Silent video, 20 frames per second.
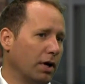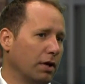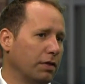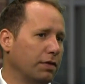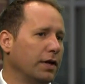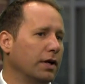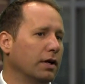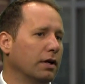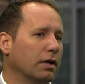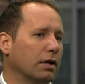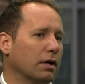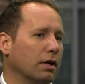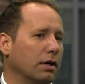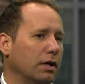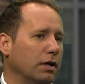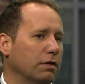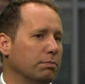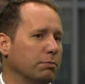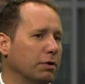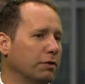I think
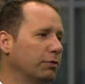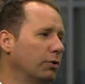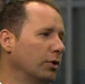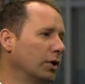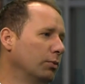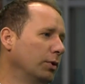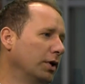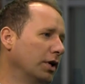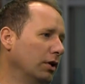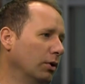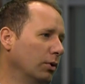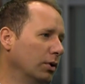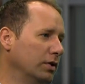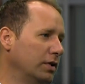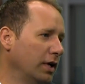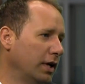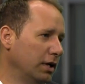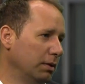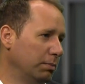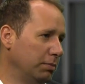even before that we can look at
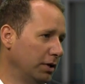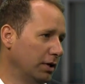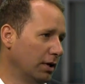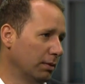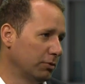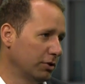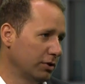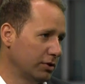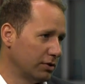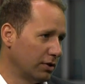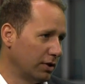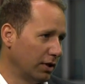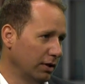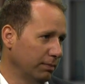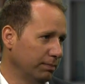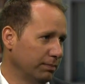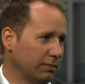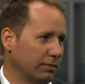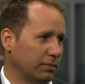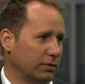the ADP numbers today.
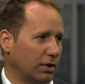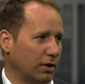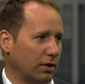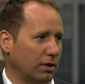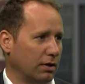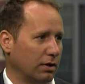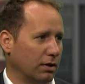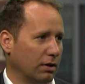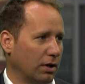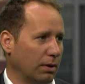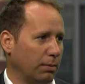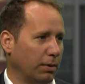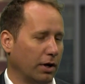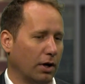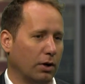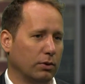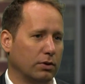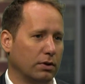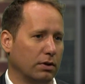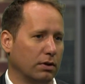They're coming
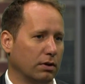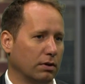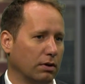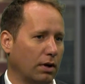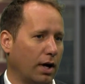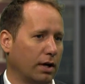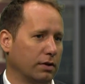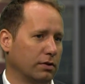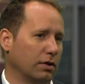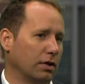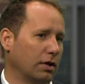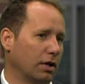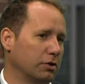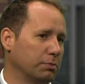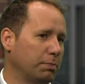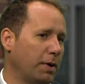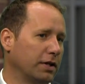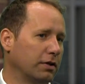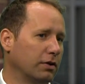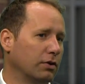out. They're actually
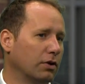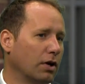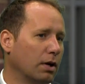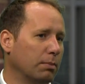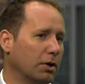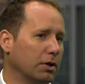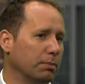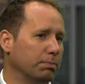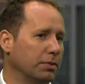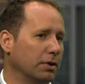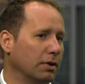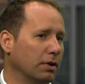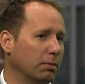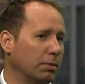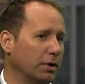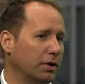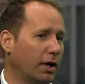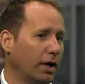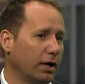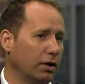expected to come out a little
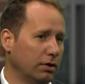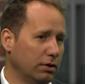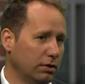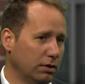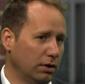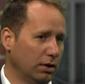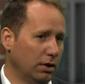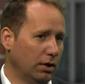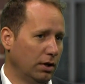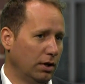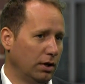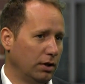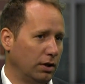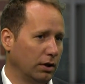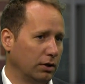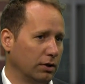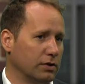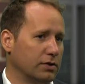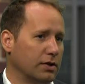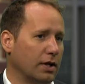bit higher.
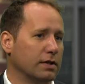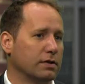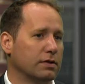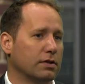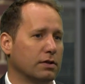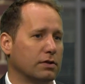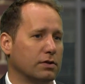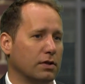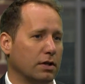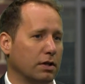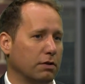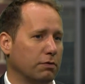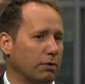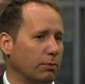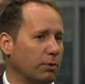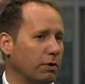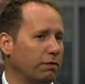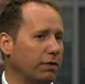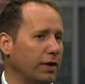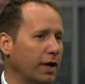The consensus, and if we're
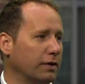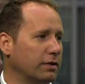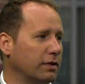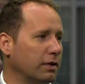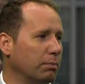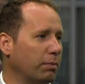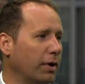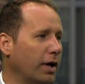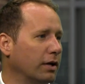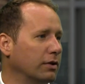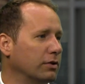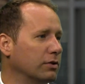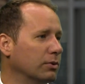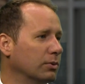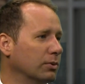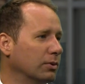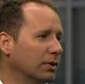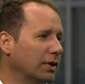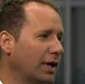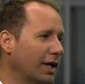reflecting back
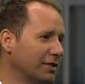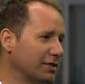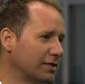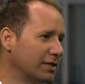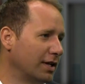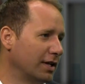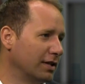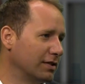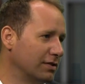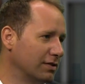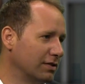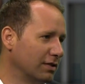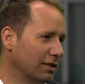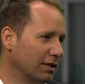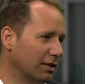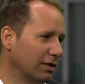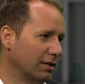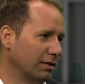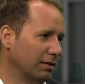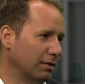to last night's
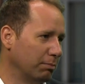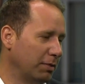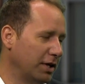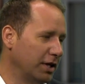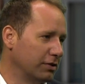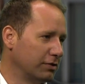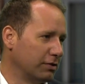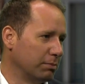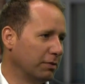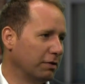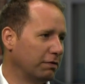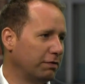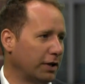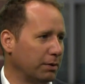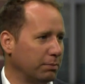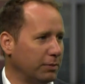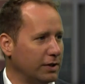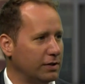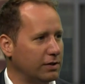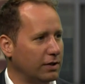minutes from the
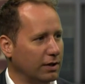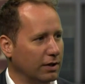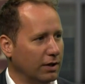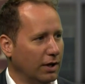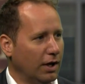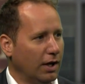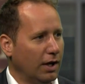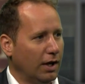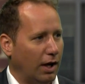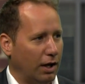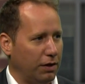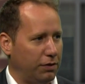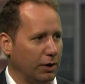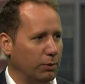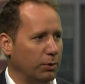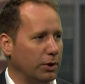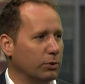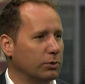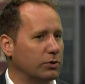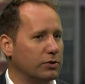Fed meeting, I think
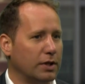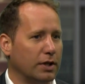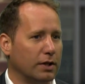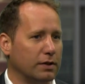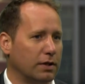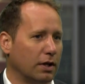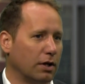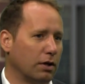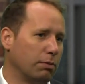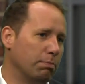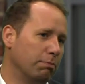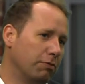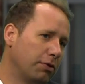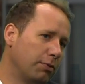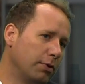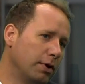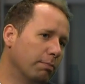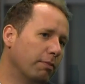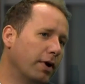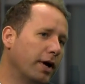we do see that there are
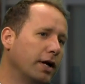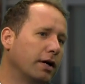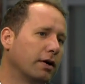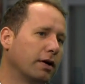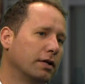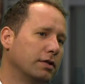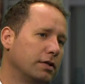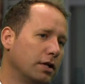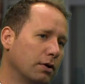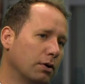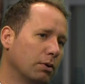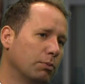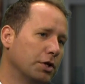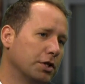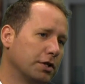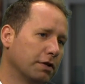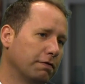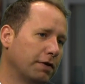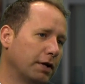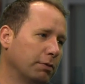three main criteria
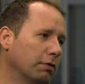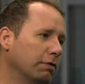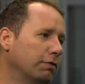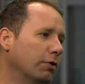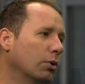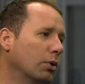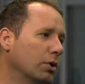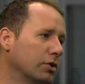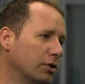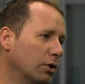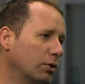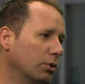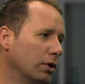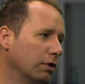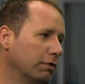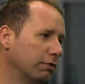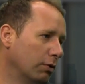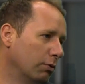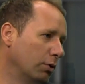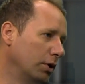which the Fed will focus on
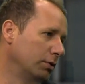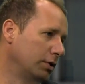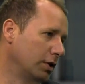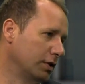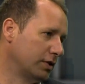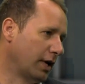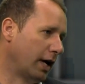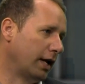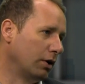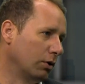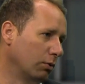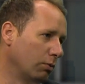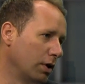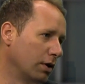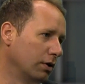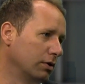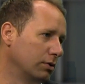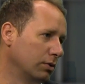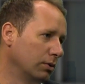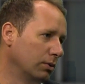going forward, deciding
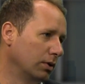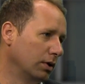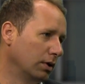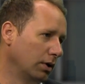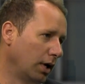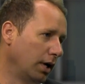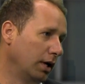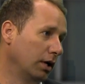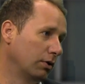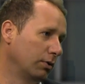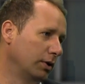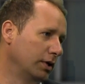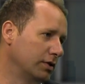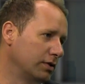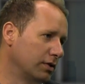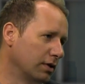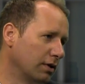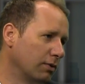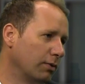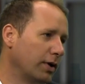whether to increase
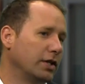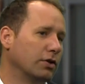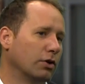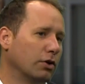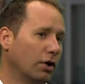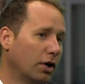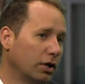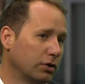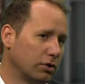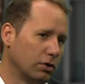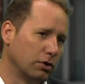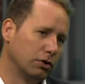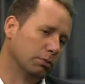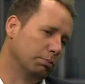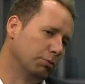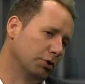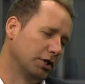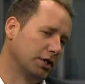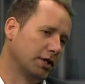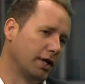the rate or not, or to
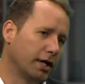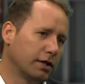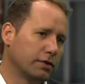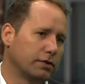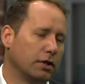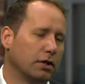push it next